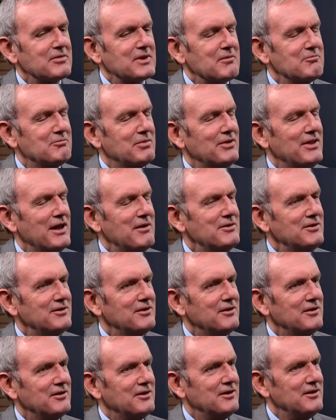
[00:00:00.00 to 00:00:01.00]
But they would,
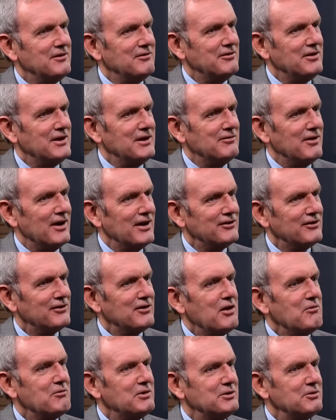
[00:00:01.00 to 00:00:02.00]
the advisors
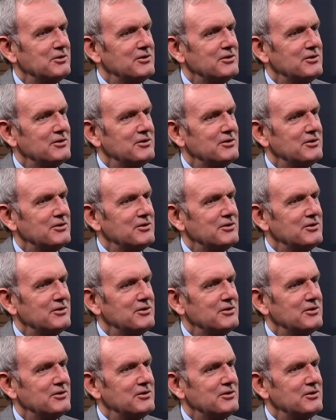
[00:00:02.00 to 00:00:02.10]
would